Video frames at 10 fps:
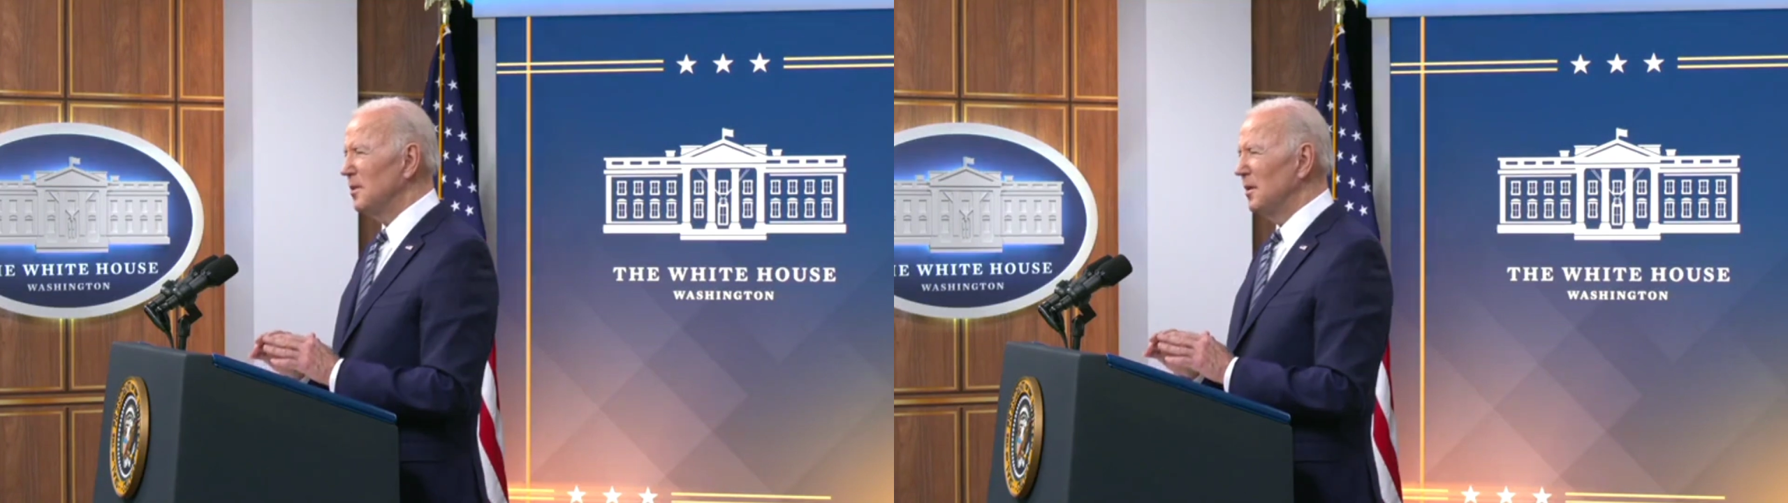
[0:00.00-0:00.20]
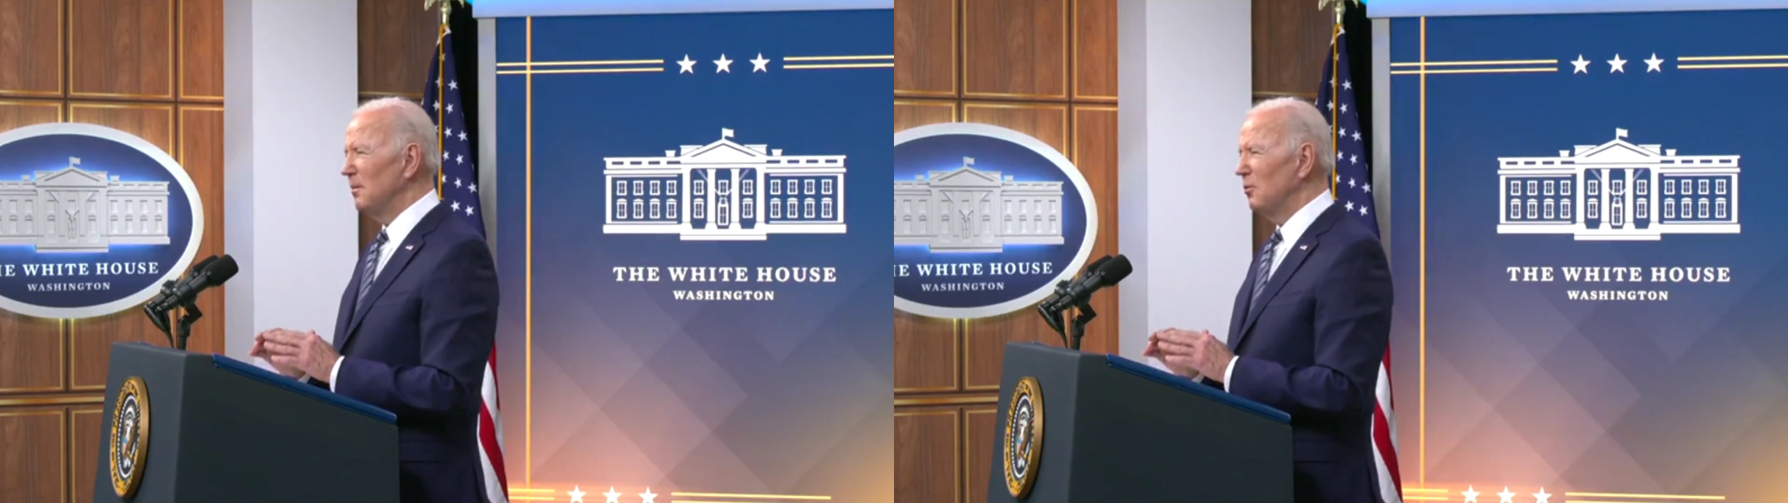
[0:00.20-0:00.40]

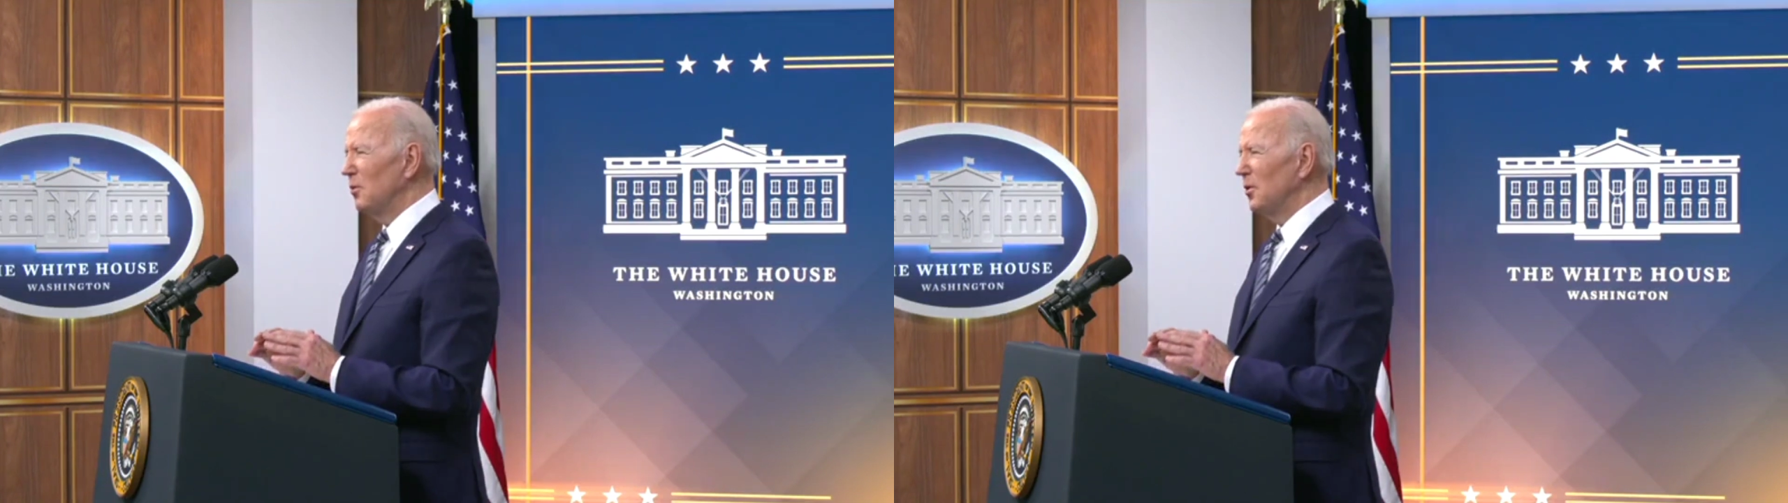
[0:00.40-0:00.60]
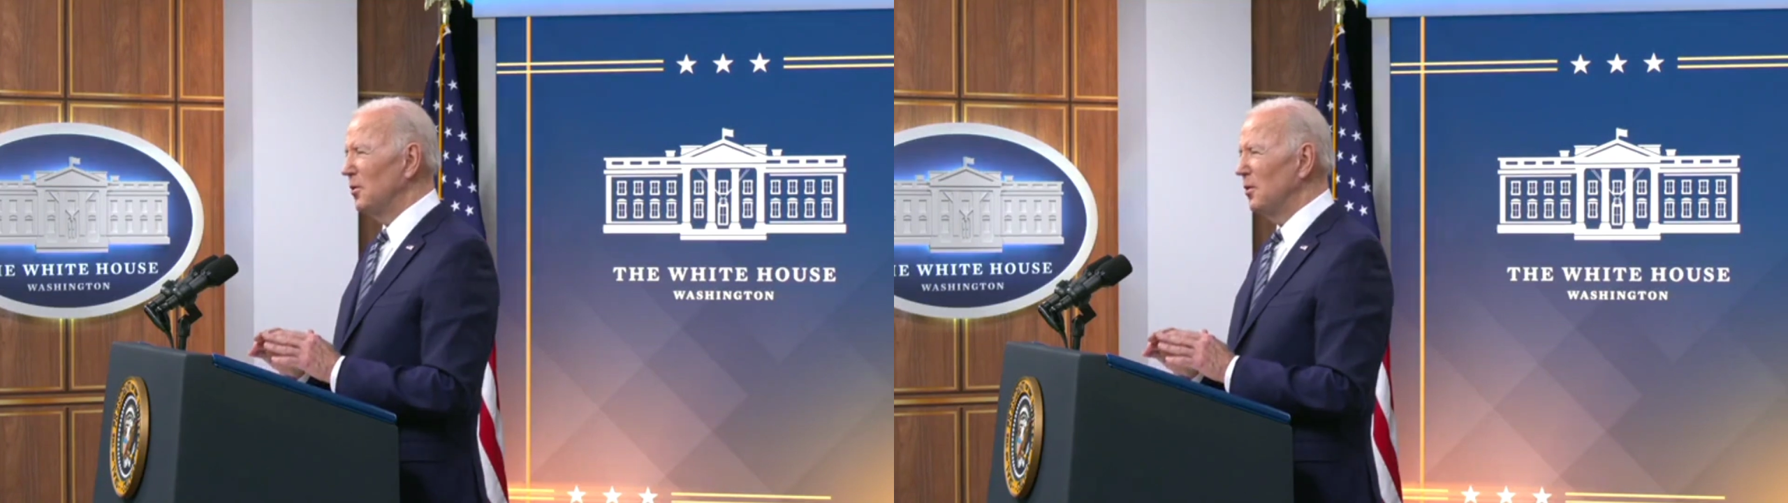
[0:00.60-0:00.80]
on
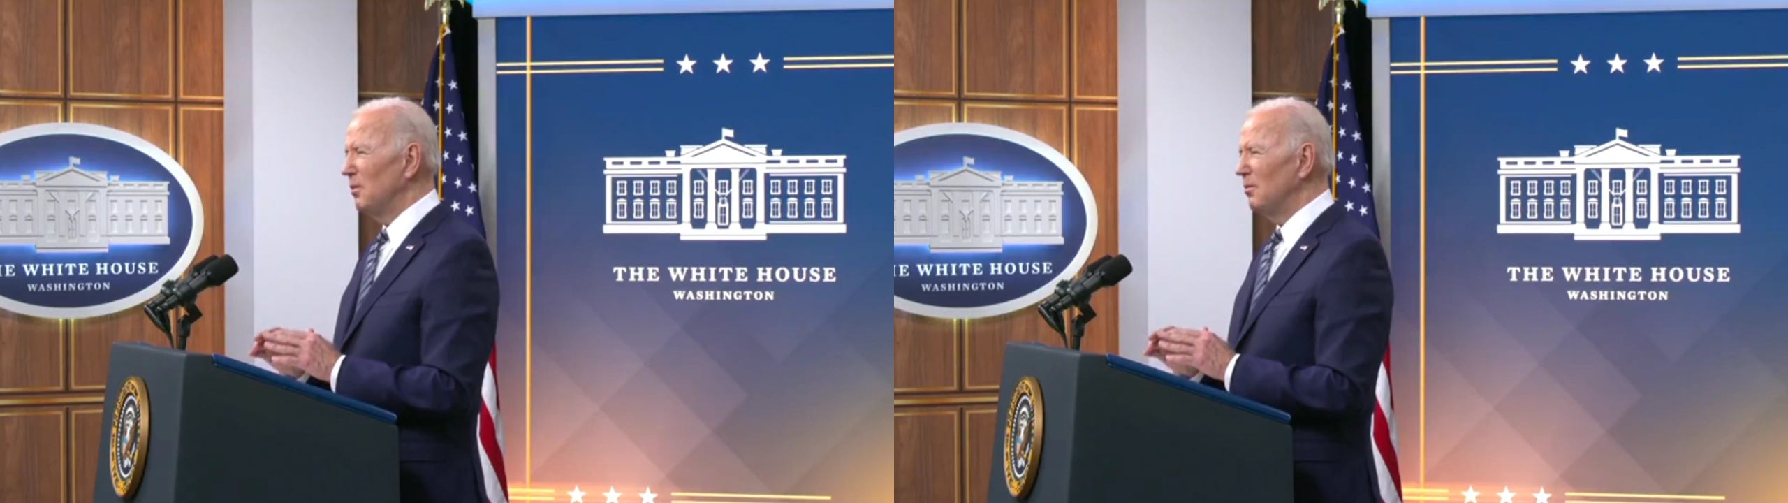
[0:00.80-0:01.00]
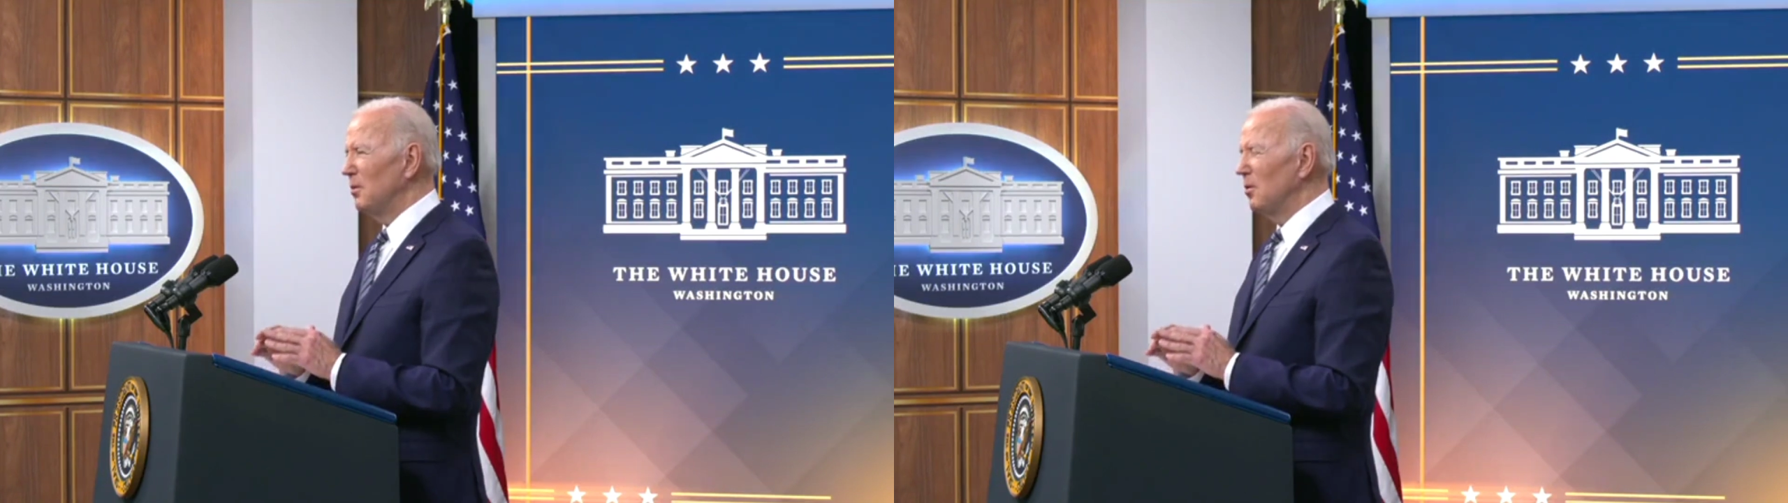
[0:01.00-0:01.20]
imported oil
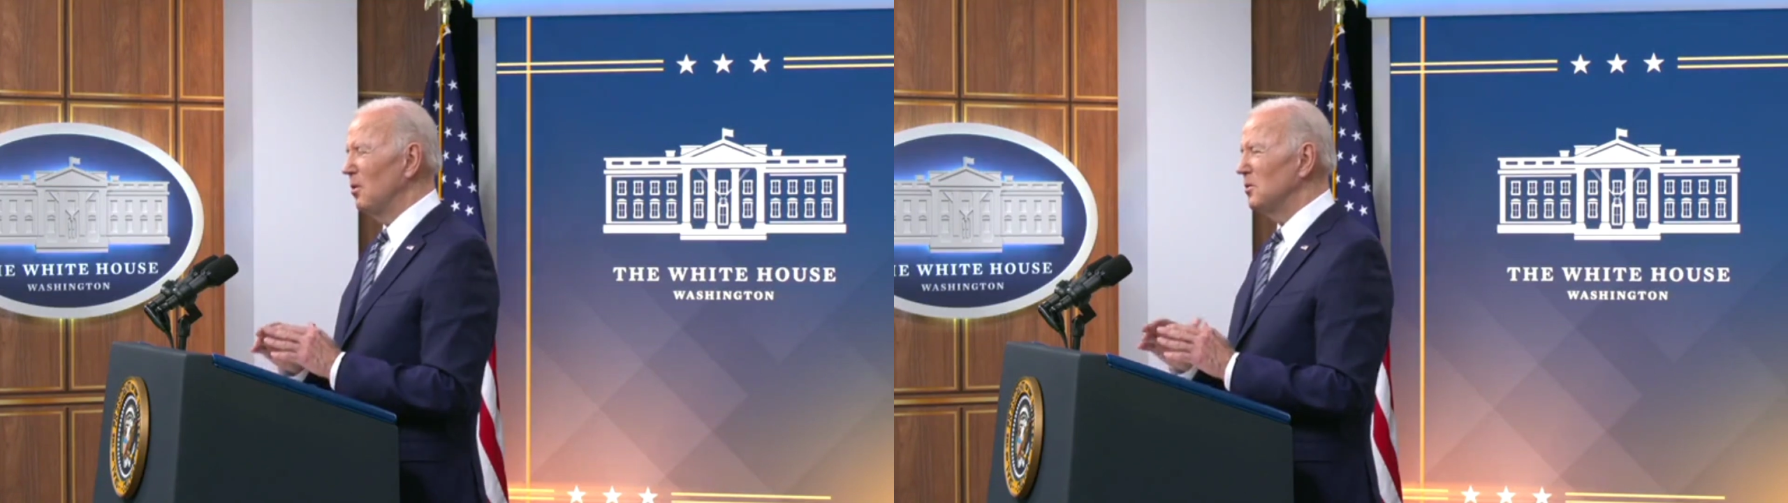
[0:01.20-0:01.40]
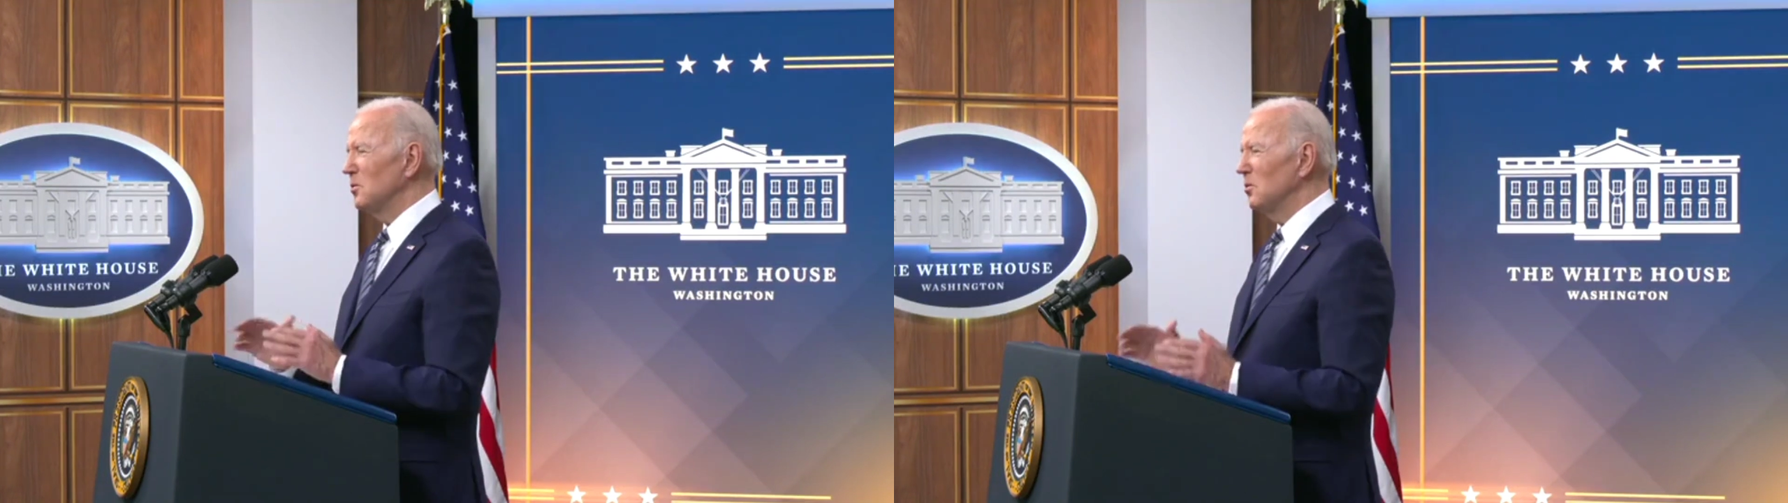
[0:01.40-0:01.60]
from
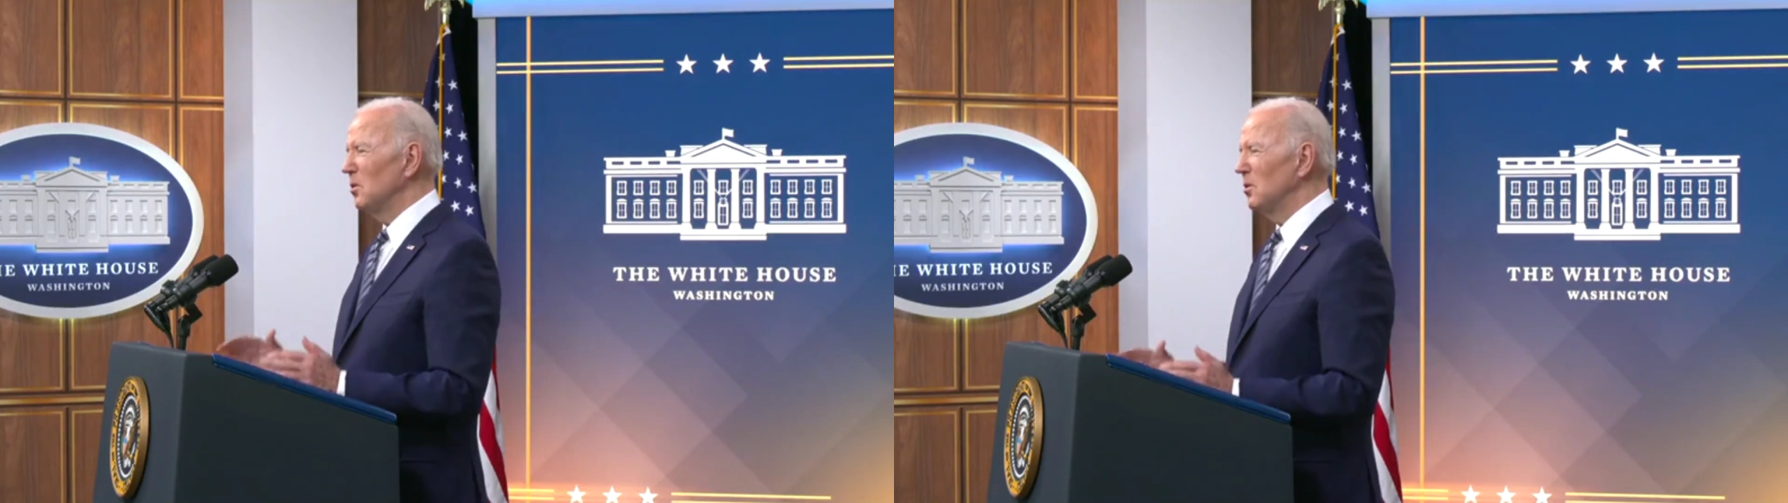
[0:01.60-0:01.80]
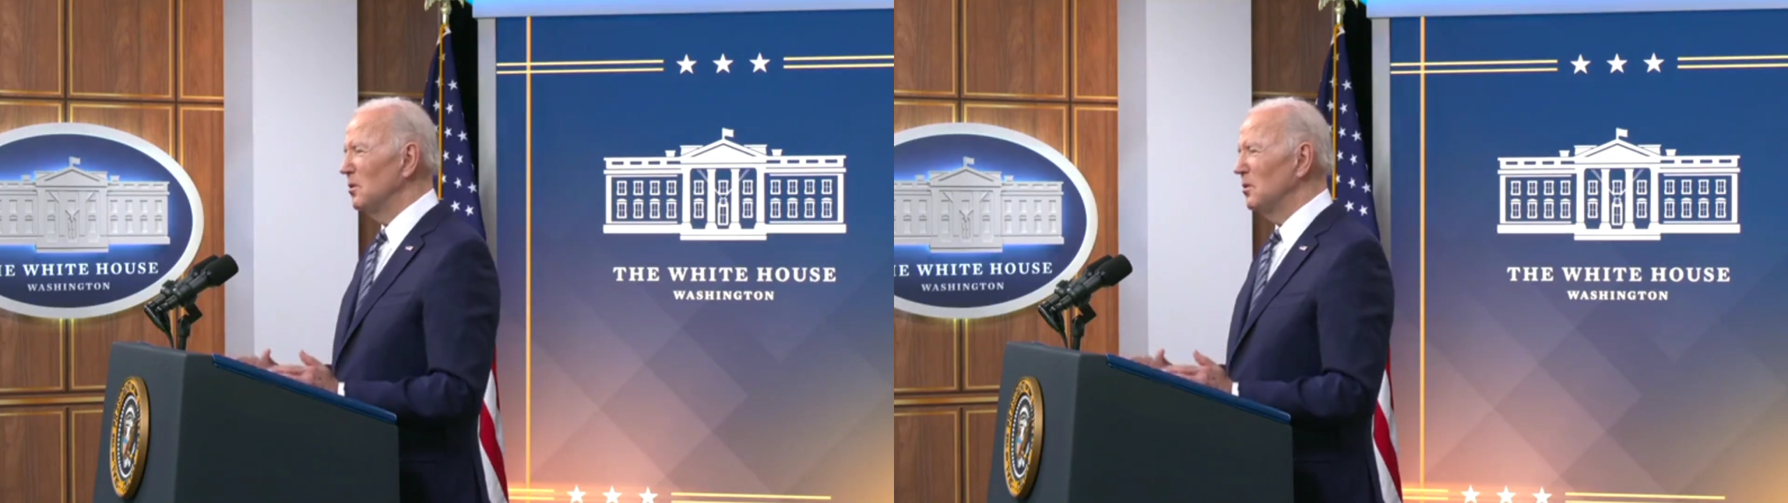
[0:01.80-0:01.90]
across the world.